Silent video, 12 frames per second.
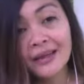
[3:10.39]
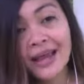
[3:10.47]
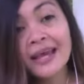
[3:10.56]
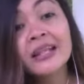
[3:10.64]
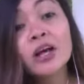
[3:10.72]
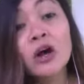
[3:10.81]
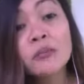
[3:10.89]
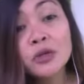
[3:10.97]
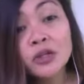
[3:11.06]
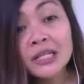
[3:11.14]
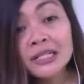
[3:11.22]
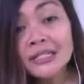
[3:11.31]
and a
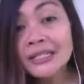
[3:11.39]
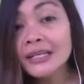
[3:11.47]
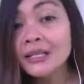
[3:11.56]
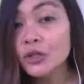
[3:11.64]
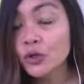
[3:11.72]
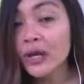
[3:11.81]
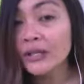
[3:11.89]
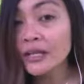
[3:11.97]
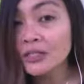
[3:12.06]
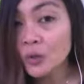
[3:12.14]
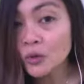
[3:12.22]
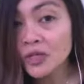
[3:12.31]
community that you can
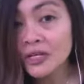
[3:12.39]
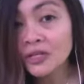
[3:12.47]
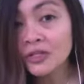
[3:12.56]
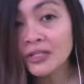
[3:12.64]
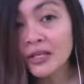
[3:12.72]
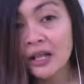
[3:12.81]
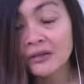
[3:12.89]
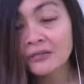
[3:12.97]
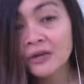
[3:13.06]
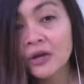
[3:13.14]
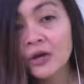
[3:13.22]
associate yourself